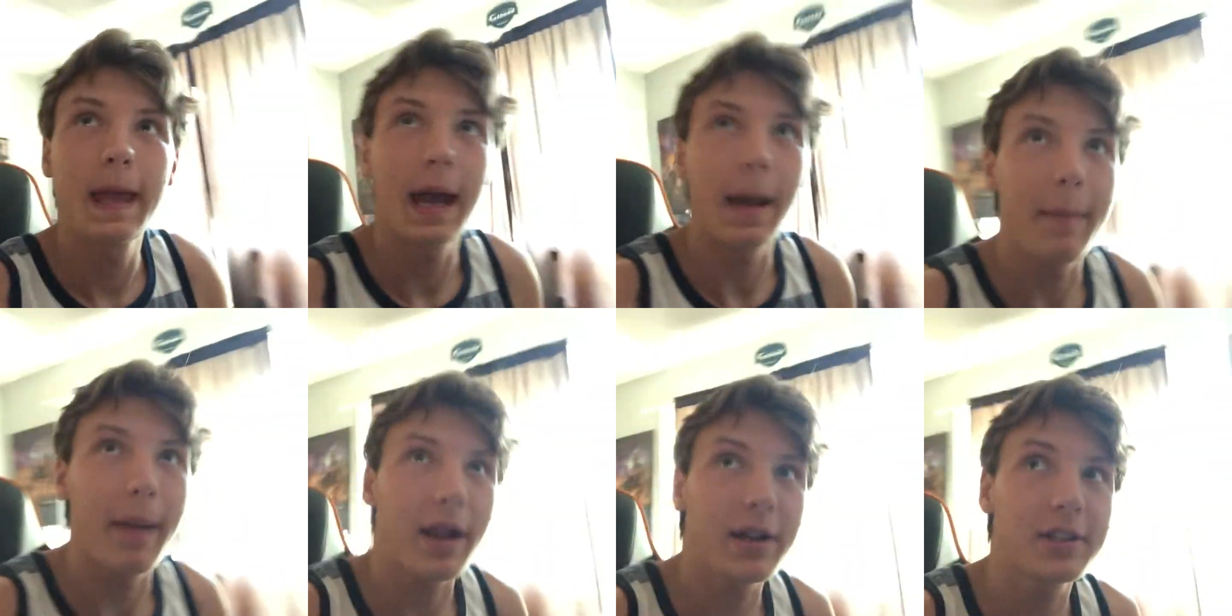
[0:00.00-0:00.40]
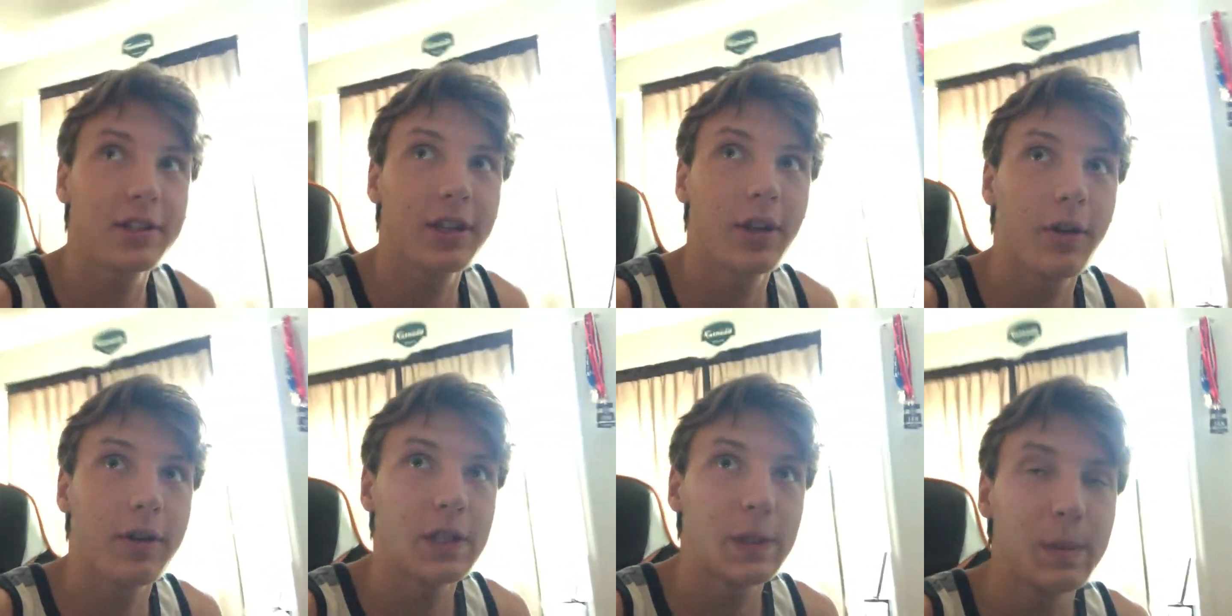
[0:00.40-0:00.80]
I'm actually
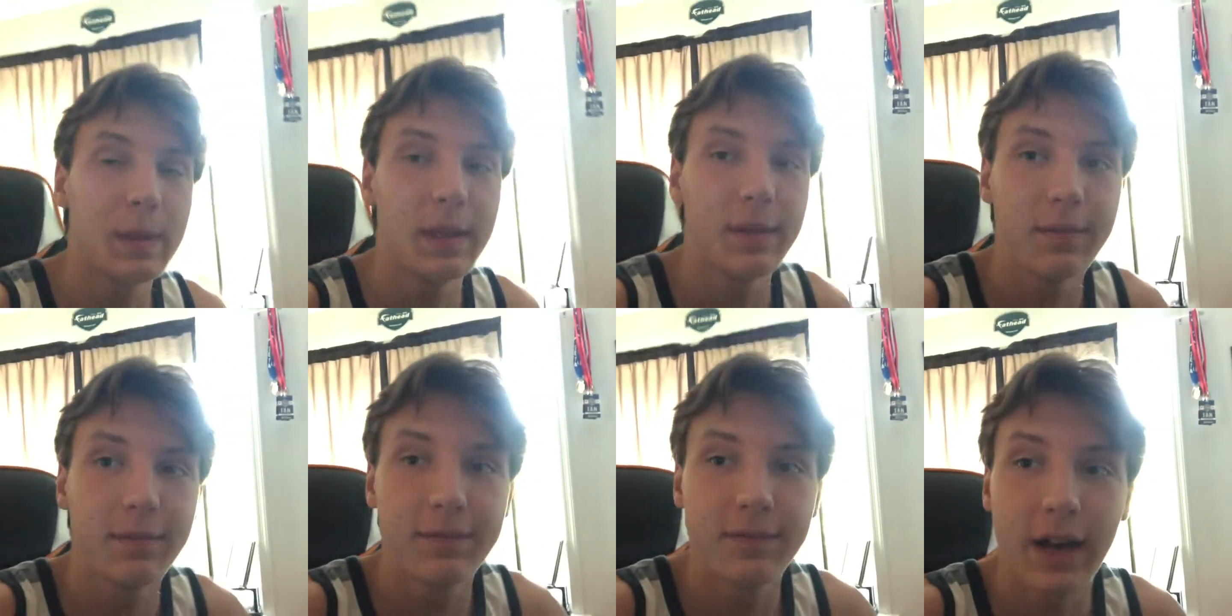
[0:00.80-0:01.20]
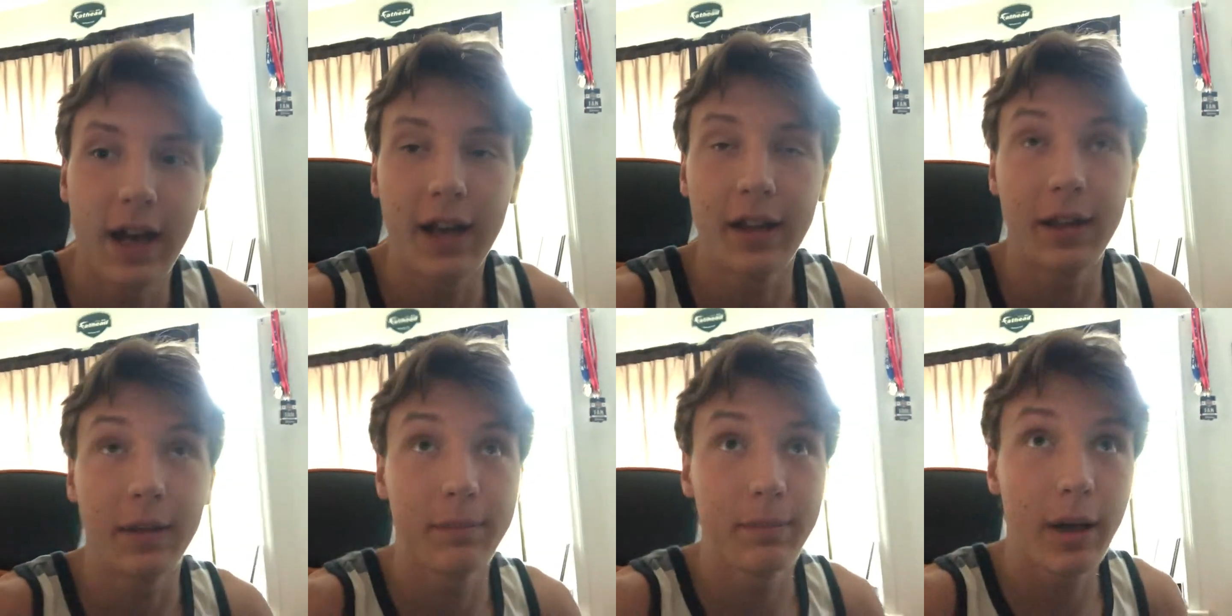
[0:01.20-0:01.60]
going to be
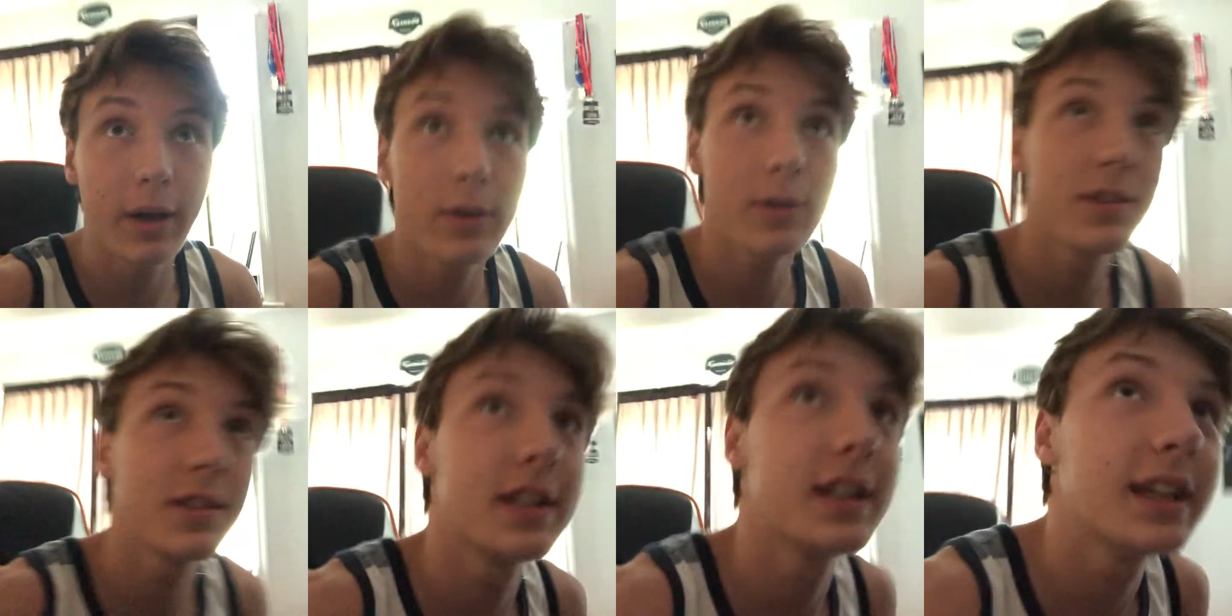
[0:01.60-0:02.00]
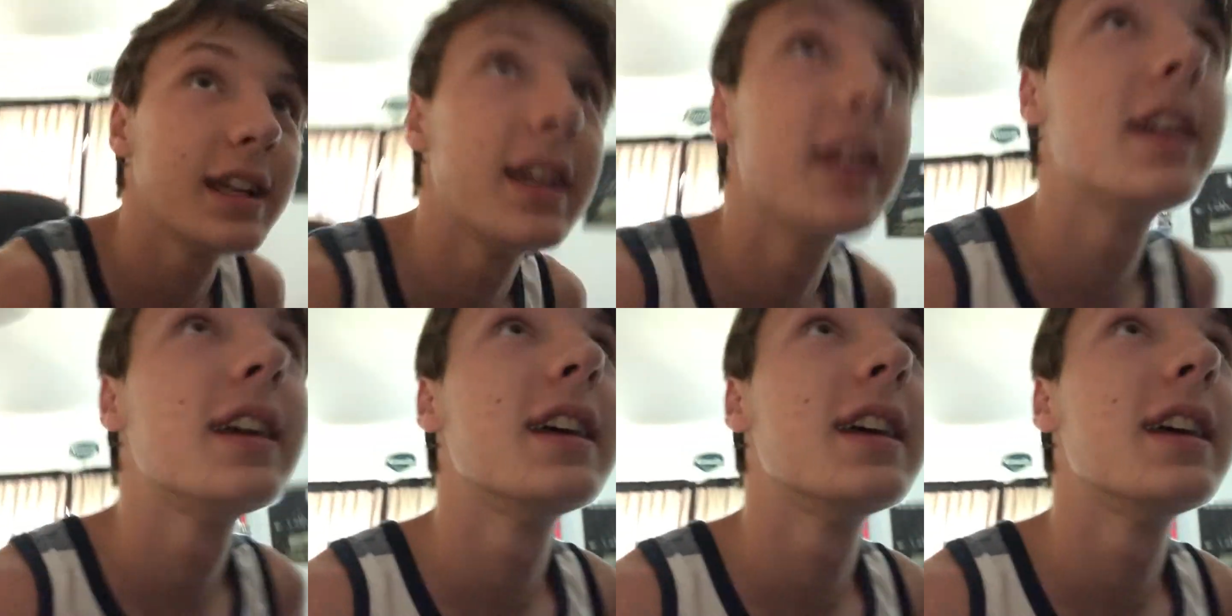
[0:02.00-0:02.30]
finally posting